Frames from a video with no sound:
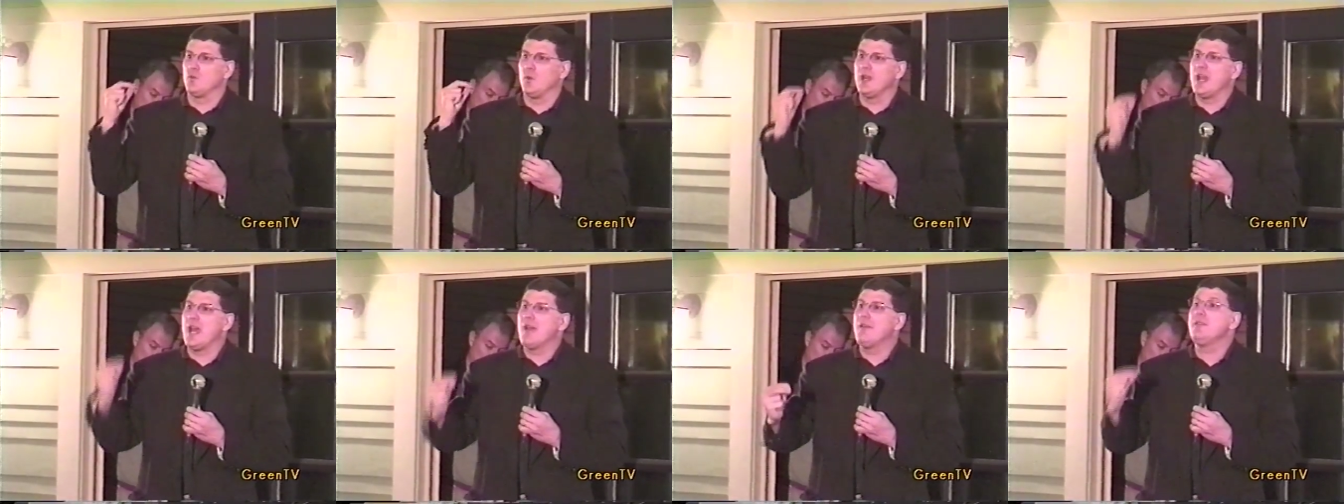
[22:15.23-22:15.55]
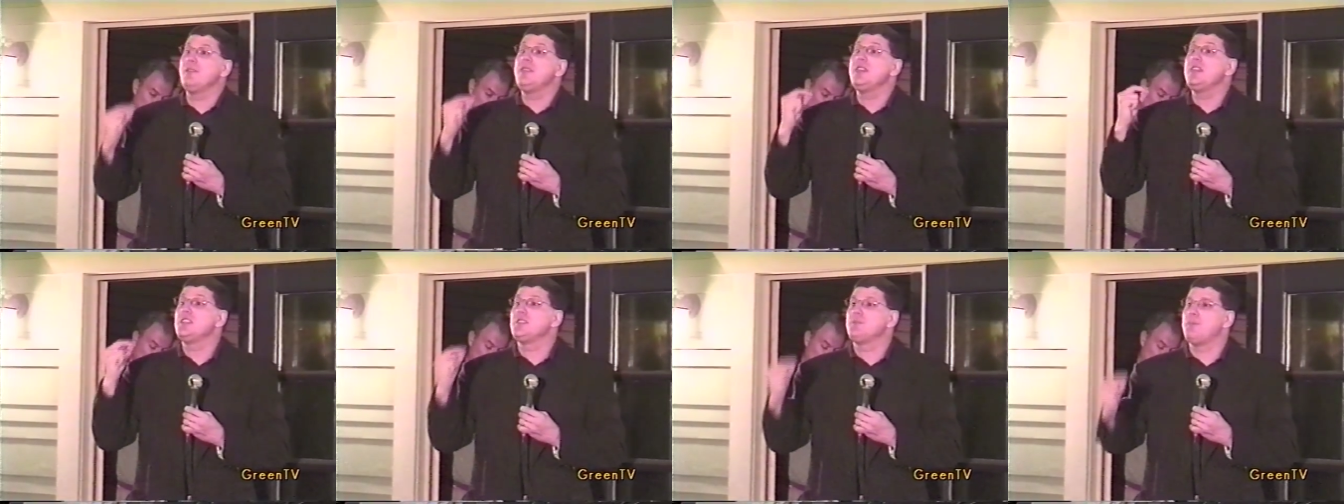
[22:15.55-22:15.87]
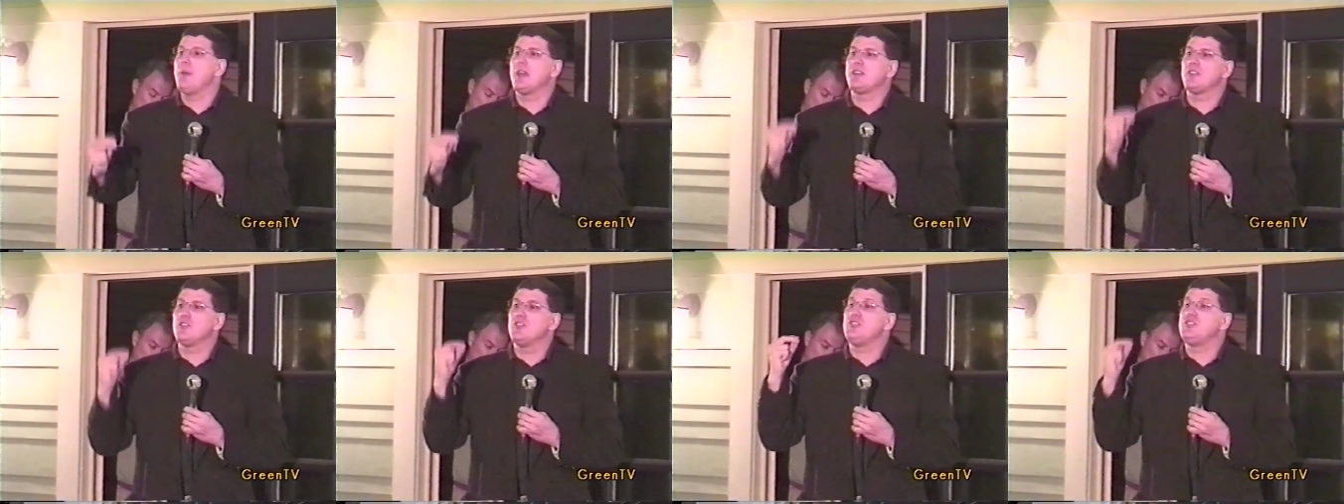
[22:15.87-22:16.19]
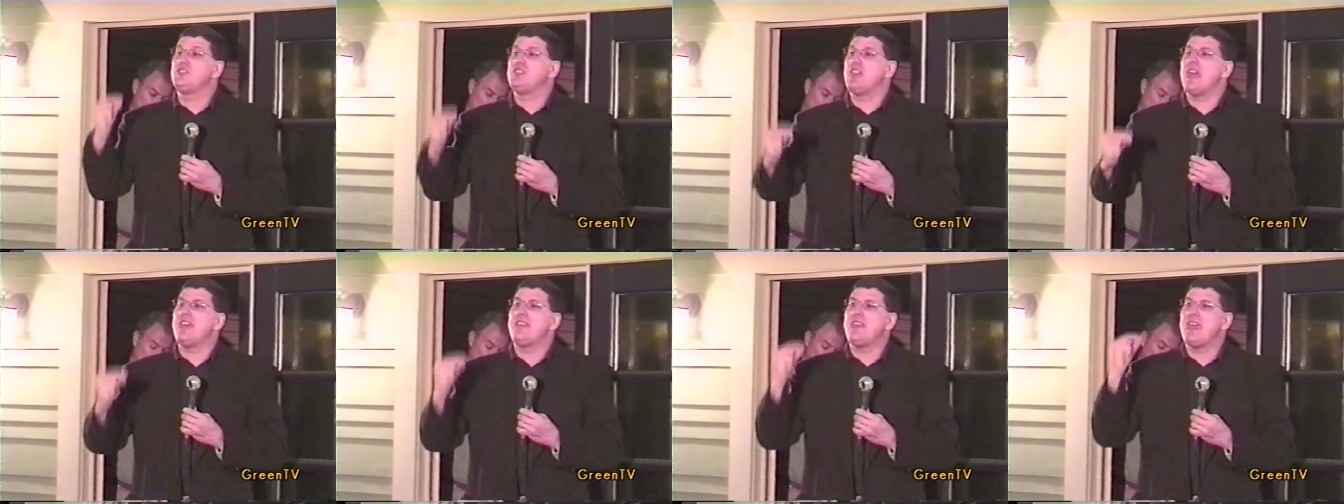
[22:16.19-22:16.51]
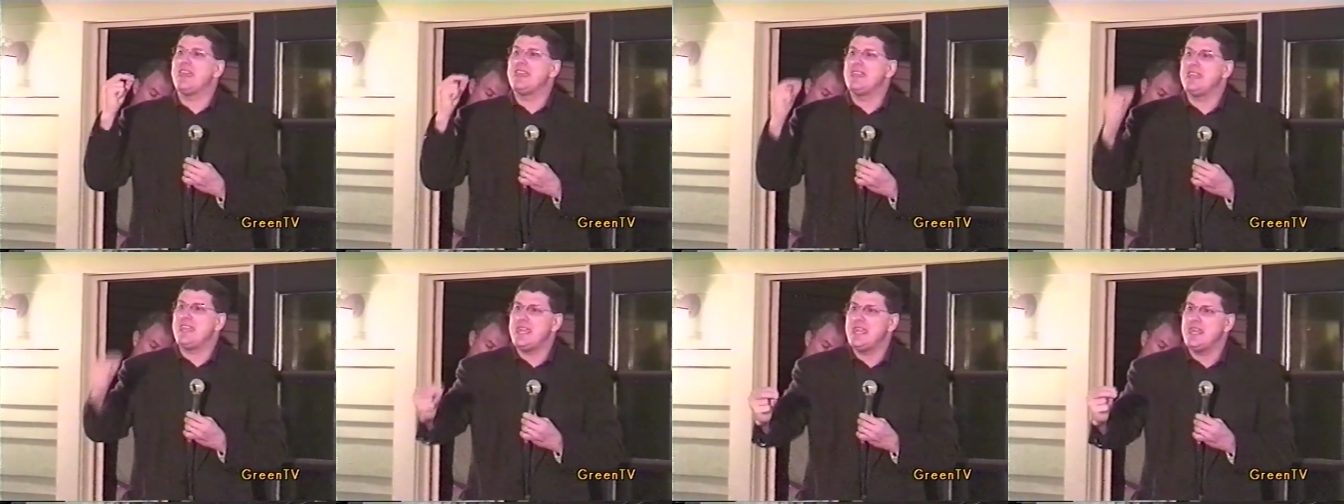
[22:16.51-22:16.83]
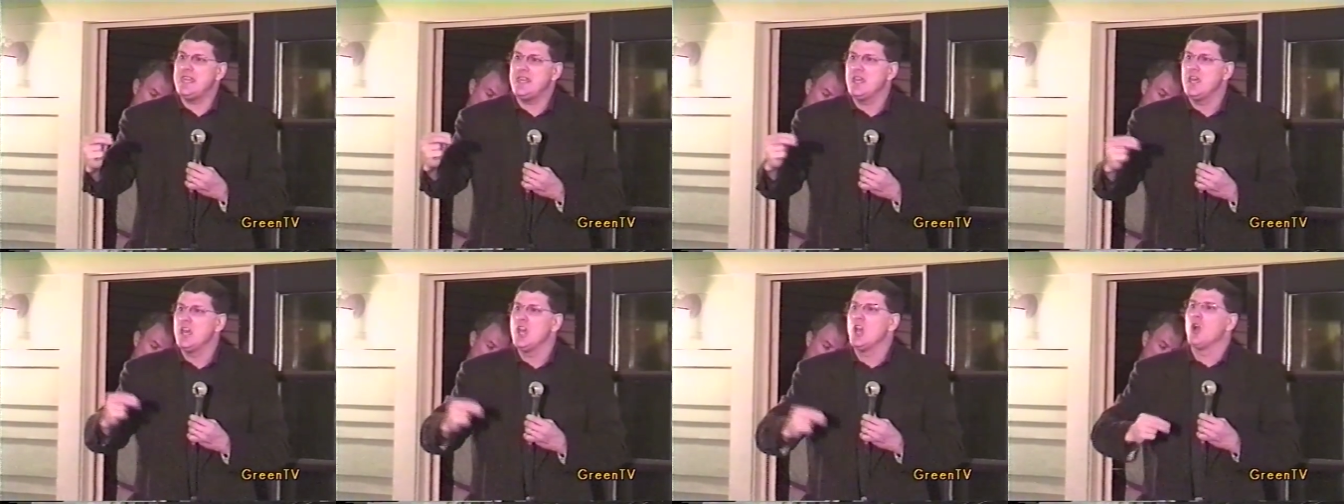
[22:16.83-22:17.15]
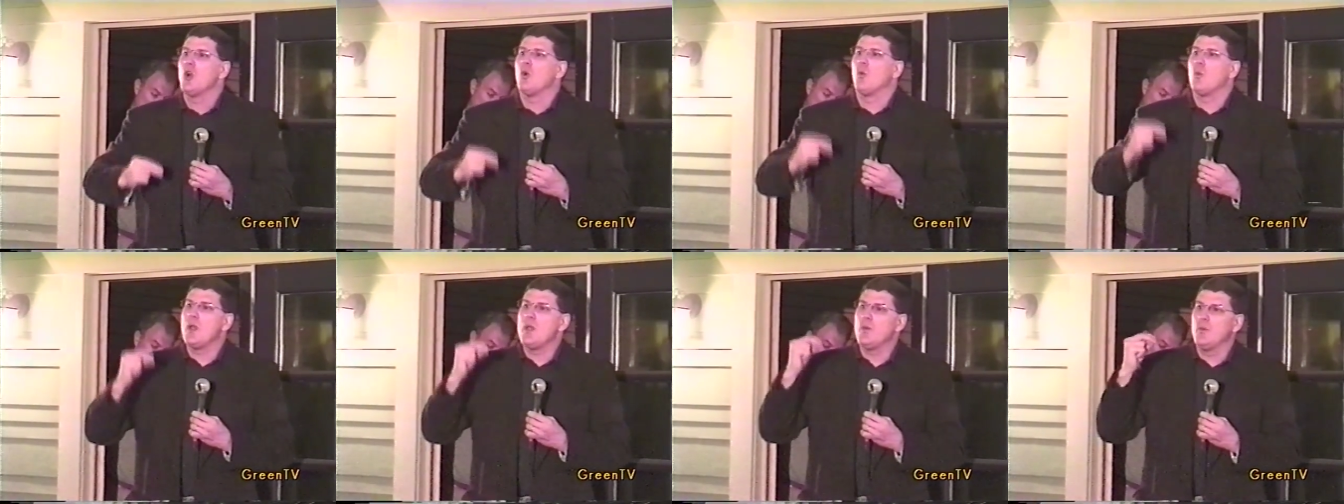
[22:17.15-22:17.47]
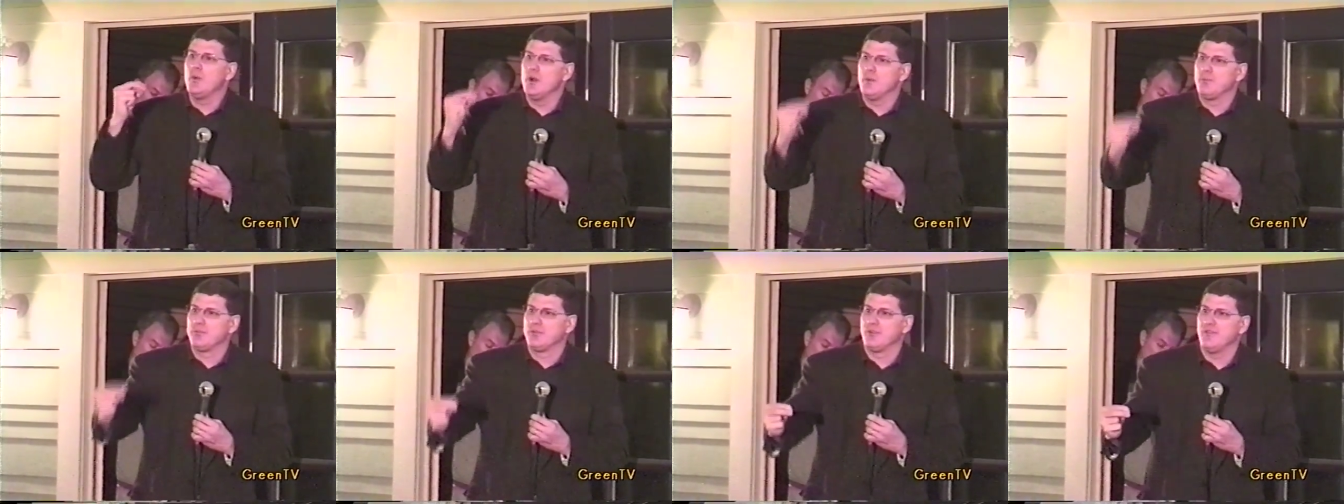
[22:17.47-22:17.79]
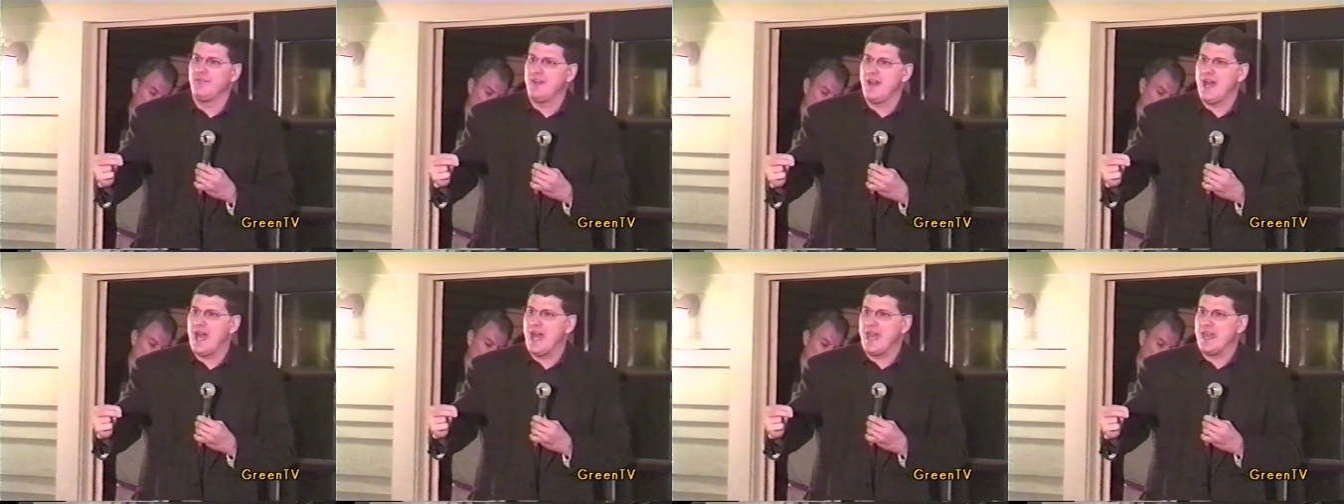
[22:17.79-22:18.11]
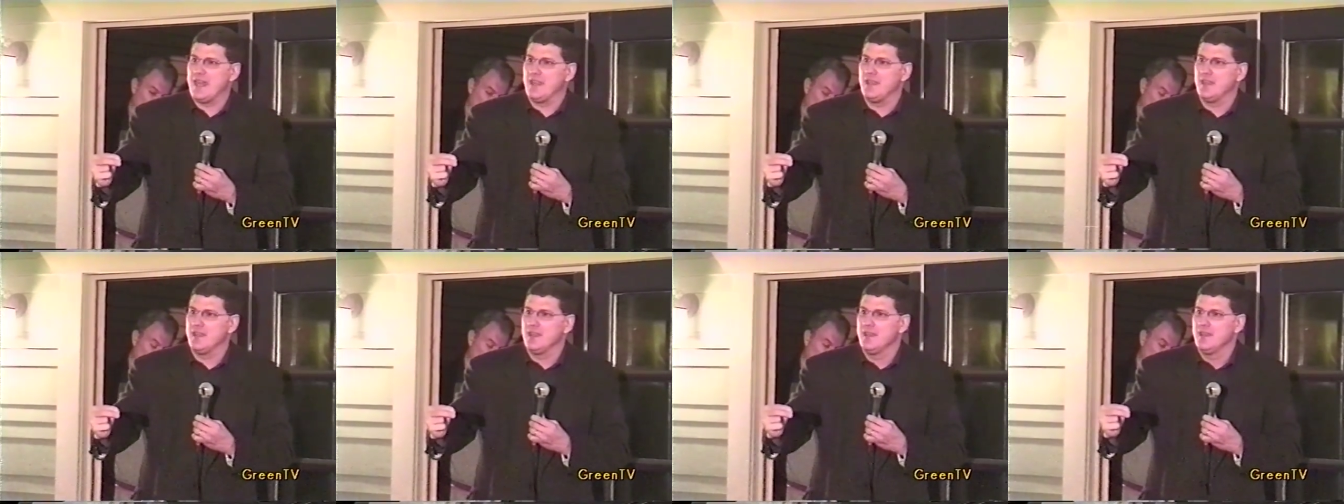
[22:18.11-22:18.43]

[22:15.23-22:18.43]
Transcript: Whatever the inspectors say they need, we will provide.